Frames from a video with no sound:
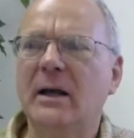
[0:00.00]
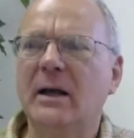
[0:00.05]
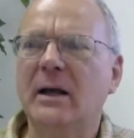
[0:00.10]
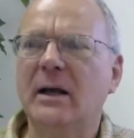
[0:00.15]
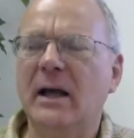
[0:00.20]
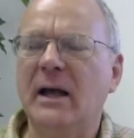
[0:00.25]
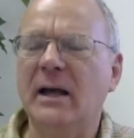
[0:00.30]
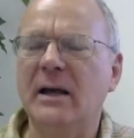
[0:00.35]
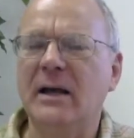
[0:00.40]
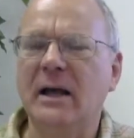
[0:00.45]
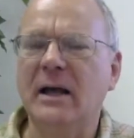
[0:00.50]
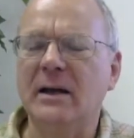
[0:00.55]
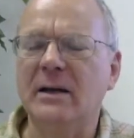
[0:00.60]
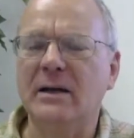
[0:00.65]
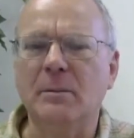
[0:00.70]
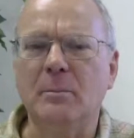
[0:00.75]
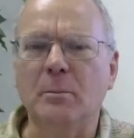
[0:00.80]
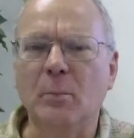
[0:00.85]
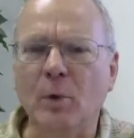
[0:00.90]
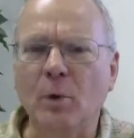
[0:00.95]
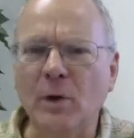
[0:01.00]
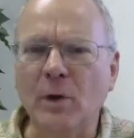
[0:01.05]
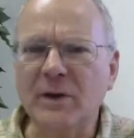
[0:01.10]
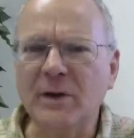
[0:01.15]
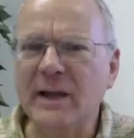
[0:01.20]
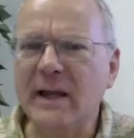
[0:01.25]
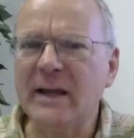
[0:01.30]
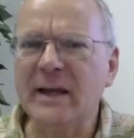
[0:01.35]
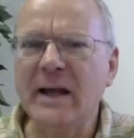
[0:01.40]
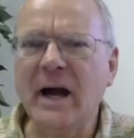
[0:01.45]
And the more
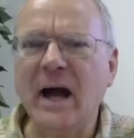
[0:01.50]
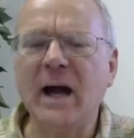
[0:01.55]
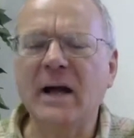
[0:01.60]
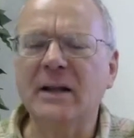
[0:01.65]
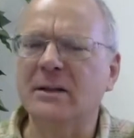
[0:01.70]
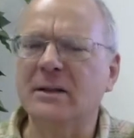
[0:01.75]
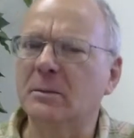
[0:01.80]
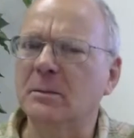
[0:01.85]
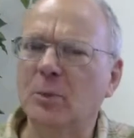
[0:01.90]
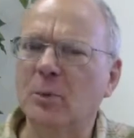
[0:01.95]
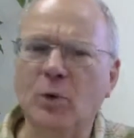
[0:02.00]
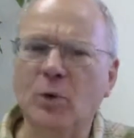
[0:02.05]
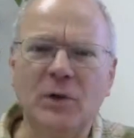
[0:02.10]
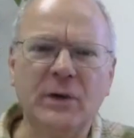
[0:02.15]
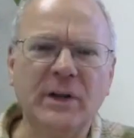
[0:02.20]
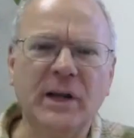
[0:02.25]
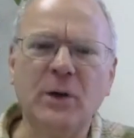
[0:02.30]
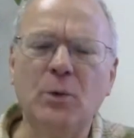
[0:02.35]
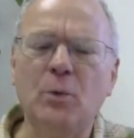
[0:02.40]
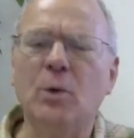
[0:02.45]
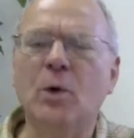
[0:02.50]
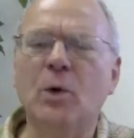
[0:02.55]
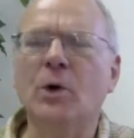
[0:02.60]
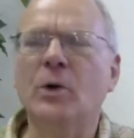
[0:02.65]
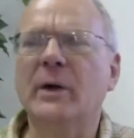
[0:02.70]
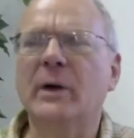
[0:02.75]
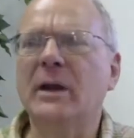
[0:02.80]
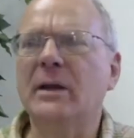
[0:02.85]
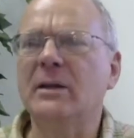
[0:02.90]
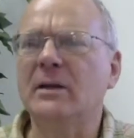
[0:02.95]
they got, the more they
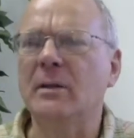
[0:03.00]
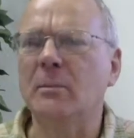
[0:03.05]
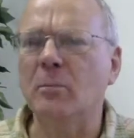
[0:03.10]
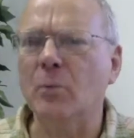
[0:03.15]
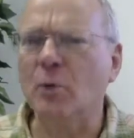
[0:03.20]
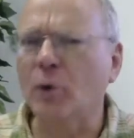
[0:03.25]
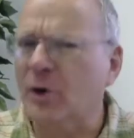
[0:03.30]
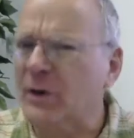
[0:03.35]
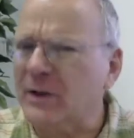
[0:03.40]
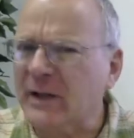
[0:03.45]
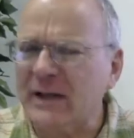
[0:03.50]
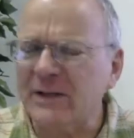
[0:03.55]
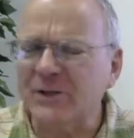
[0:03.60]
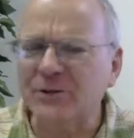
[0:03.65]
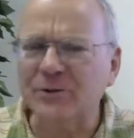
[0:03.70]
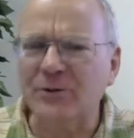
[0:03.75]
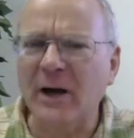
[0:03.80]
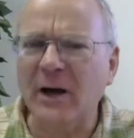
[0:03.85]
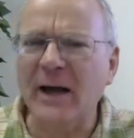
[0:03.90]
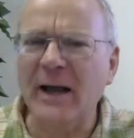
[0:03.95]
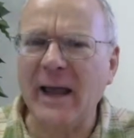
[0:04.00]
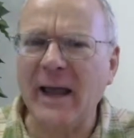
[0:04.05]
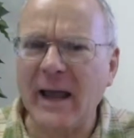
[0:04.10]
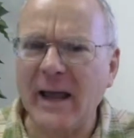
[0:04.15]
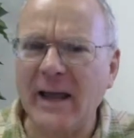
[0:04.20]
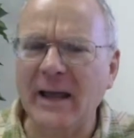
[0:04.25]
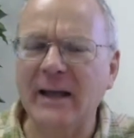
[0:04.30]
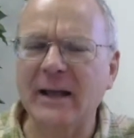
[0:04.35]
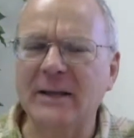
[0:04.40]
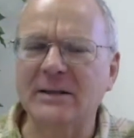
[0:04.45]
worry, the more they try
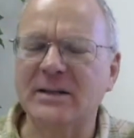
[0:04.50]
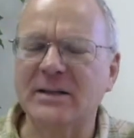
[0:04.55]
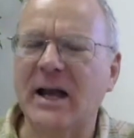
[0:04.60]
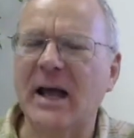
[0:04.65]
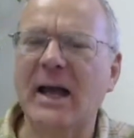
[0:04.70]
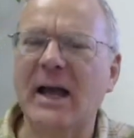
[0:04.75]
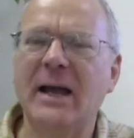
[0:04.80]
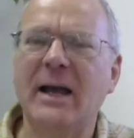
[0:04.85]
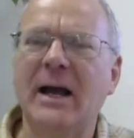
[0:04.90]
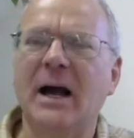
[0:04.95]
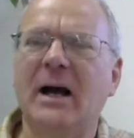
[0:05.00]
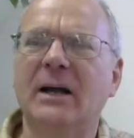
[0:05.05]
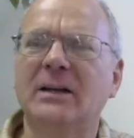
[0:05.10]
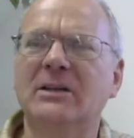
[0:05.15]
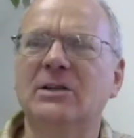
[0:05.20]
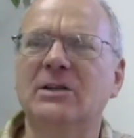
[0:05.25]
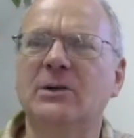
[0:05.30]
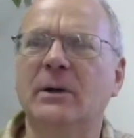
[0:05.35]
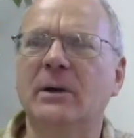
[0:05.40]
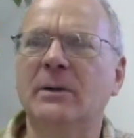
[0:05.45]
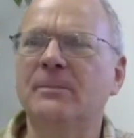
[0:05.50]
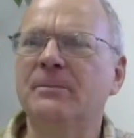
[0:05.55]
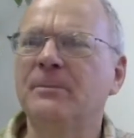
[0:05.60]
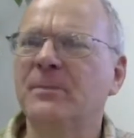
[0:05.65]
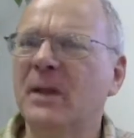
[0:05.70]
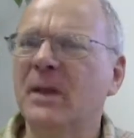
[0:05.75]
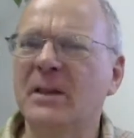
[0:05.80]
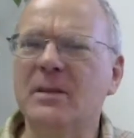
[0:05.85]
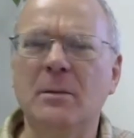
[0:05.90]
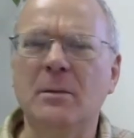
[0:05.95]
to hang on to it,
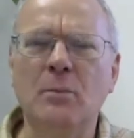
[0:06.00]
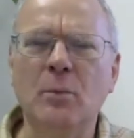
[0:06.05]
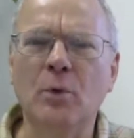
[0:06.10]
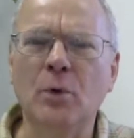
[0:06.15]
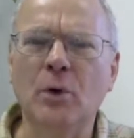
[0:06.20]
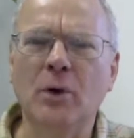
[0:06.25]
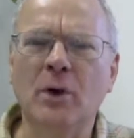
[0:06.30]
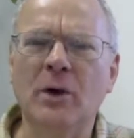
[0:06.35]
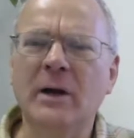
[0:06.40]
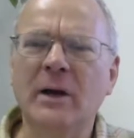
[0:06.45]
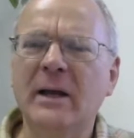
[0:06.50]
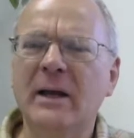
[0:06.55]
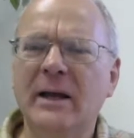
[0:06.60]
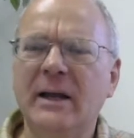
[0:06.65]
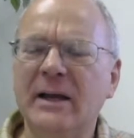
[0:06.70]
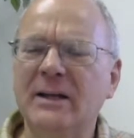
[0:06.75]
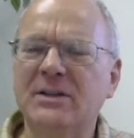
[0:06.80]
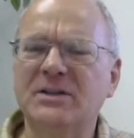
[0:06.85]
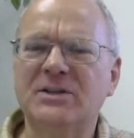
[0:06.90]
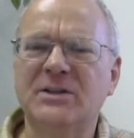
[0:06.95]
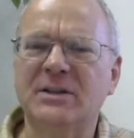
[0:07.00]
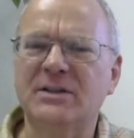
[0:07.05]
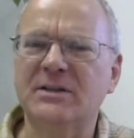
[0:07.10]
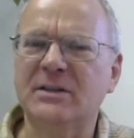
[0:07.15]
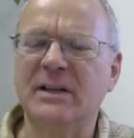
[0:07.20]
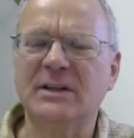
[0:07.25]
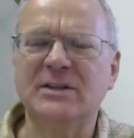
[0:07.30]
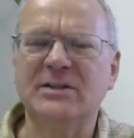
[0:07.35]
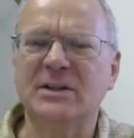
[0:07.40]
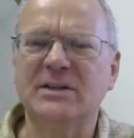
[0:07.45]
and the more it
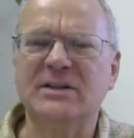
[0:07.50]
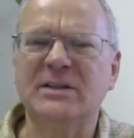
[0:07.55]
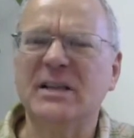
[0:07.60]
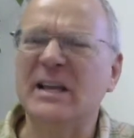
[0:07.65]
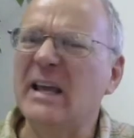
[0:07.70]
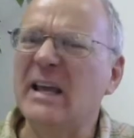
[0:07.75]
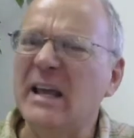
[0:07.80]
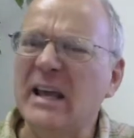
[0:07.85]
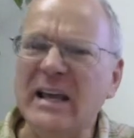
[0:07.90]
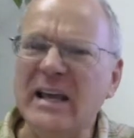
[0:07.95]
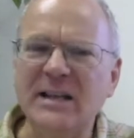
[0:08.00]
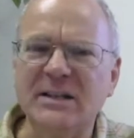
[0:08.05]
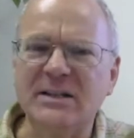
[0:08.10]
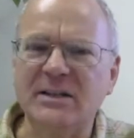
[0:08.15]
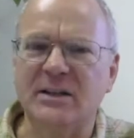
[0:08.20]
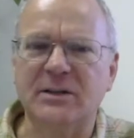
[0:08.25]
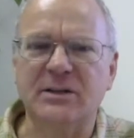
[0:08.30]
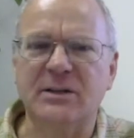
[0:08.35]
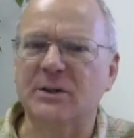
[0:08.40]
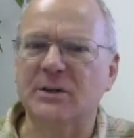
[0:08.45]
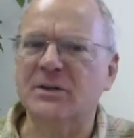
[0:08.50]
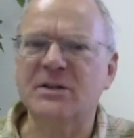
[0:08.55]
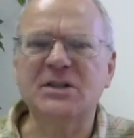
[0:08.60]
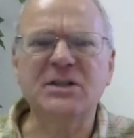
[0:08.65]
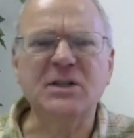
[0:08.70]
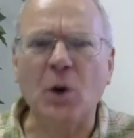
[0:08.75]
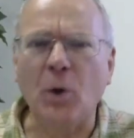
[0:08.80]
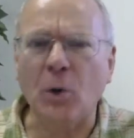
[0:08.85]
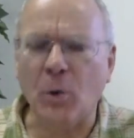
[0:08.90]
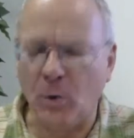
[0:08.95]
just eats at their
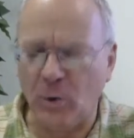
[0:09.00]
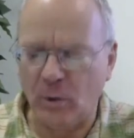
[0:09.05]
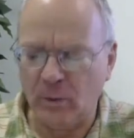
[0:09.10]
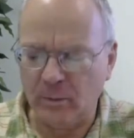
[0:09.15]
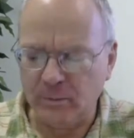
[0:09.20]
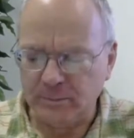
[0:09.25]
soul.